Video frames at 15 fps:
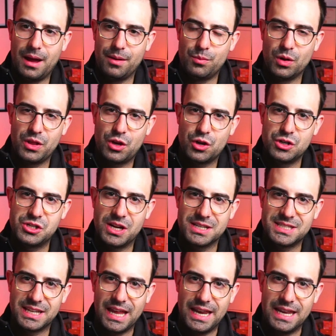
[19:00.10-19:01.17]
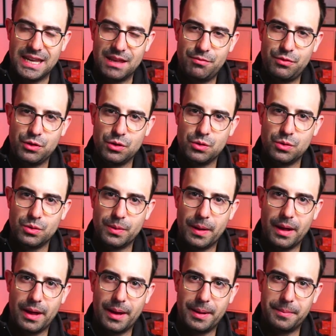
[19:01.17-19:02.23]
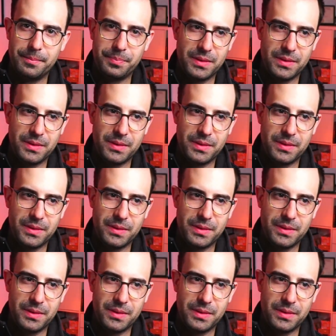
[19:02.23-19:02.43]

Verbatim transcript: really encourage you guys to get it if you um,